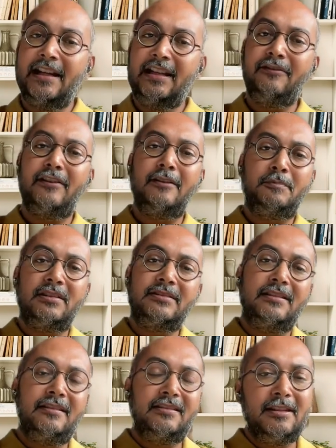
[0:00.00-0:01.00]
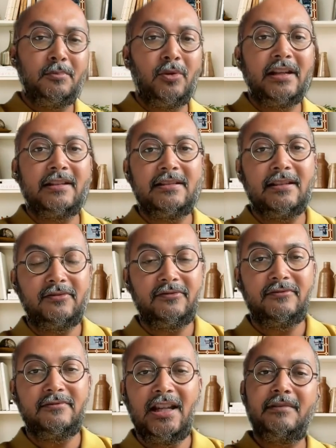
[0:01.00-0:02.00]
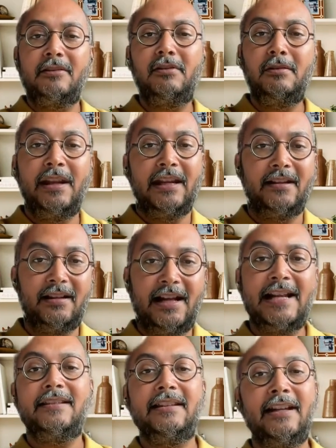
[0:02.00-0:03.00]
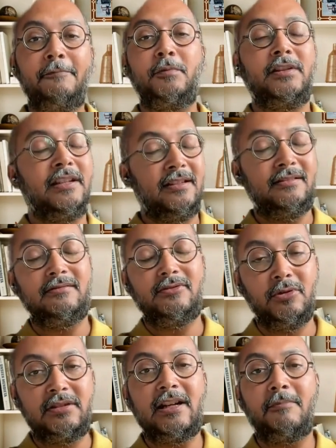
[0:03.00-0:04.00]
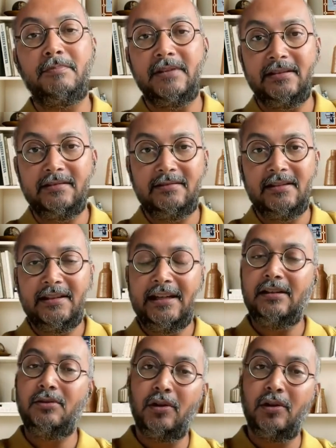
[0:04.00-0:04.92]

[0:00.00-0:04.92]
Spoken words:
95% is the boring stuff that will make. I think I've put in good companies, in